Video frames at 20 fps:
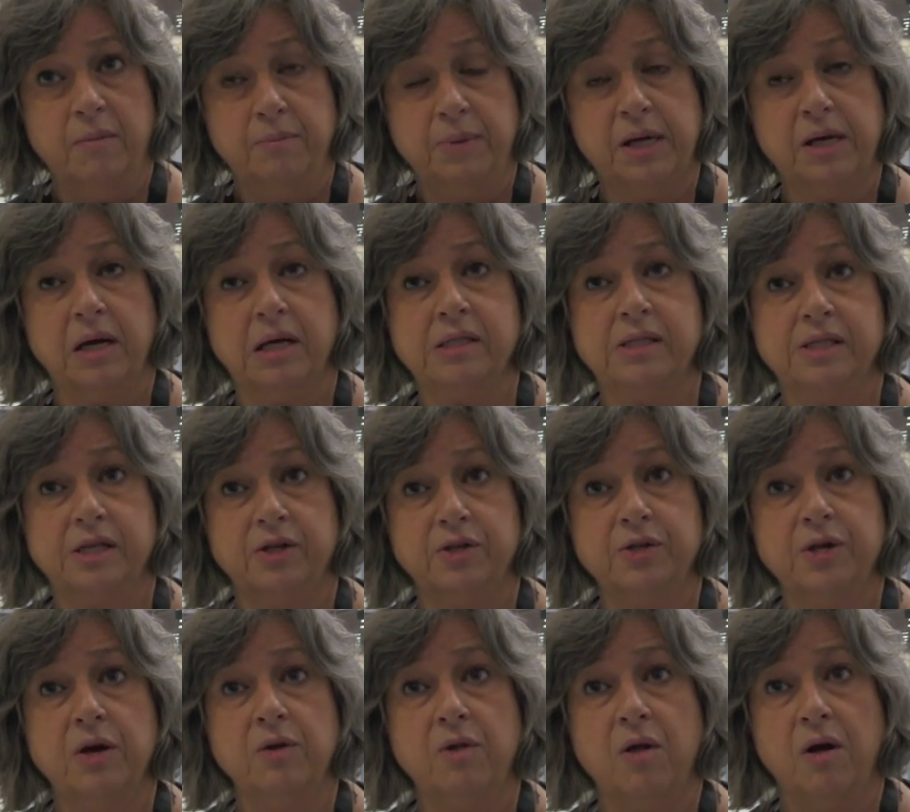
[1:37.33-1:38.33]
because they're
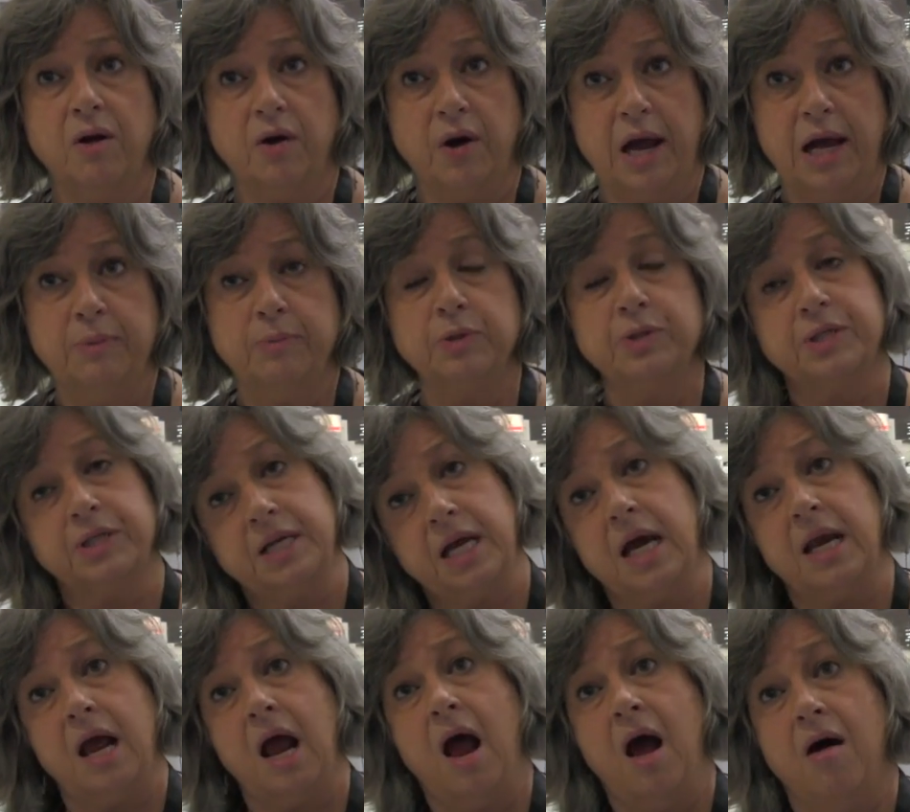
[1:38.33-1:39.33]
no longer able to
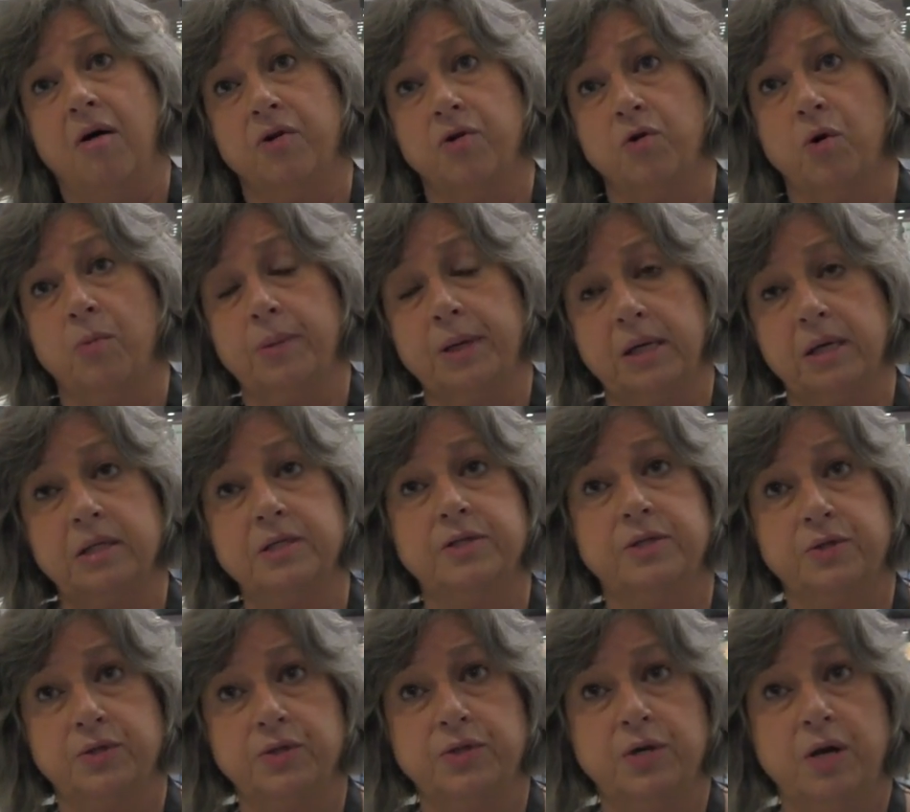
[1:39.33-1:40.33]
get out or because
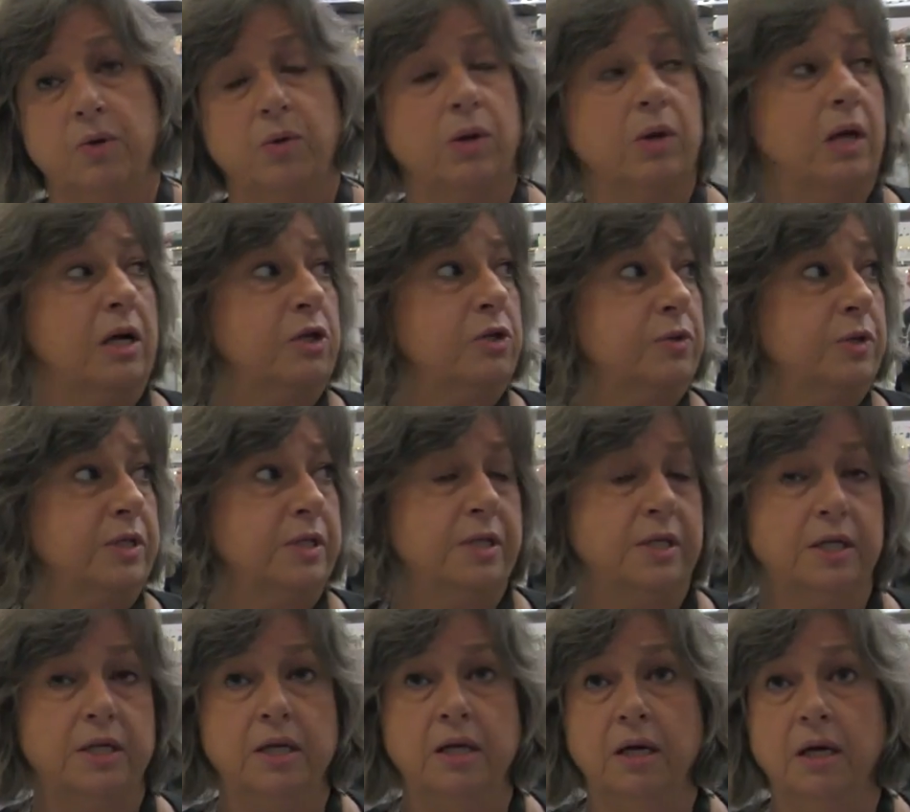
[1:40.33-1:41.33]
there's no
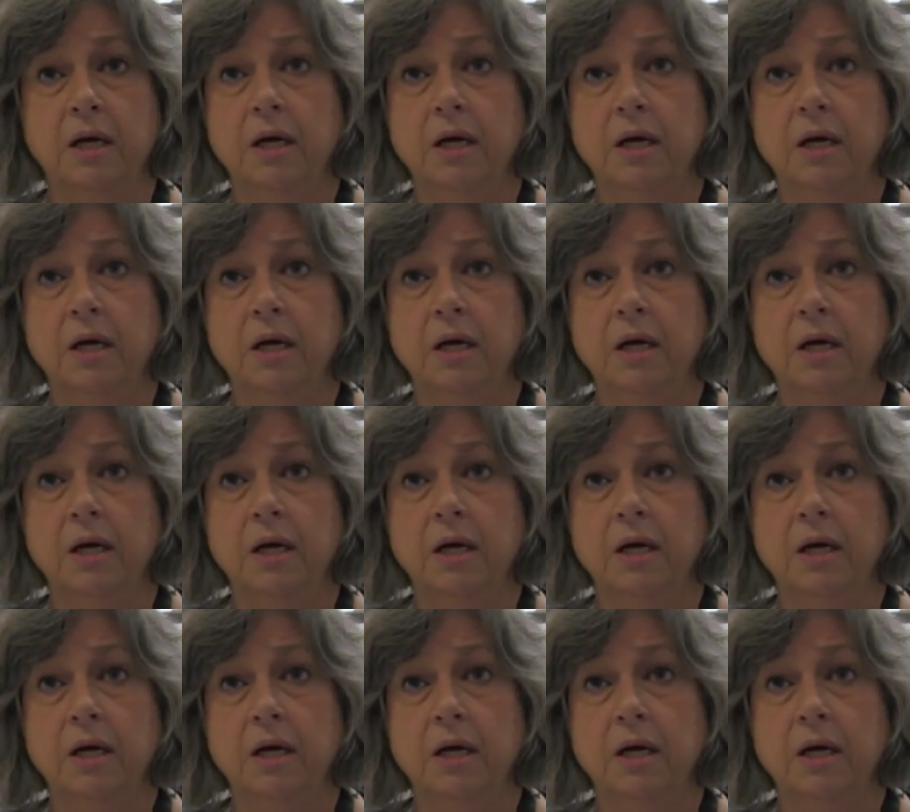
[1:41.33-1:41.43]
electricity.